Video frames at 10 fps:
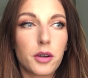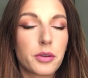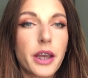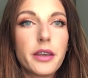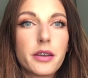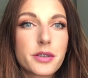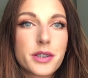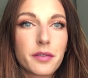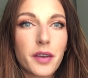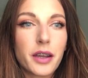Okay, here's
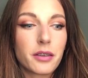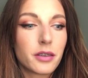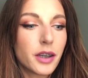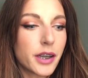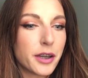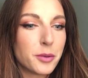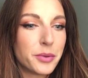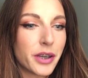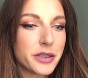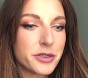the final look. I hope
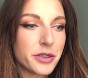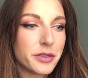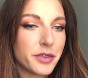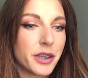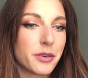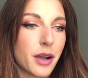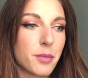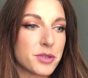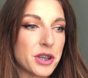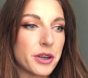you guys enjoyed the video.
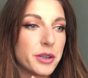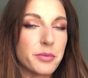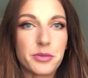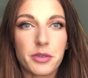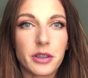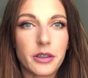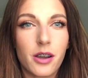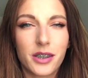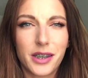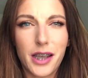I'm sorry it was really
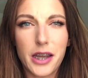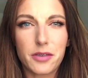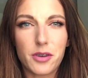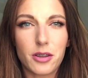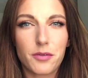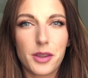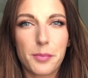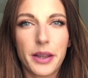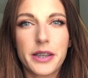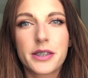long and kind of all over the
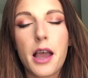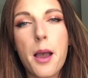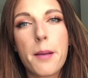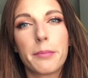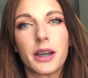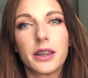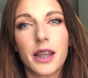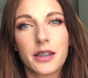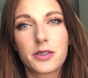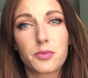place, but
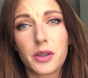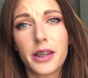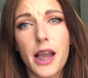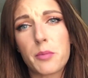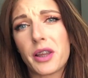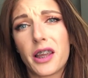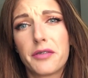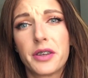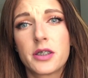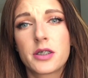that's really how my
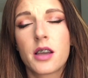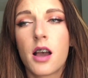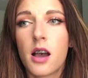life is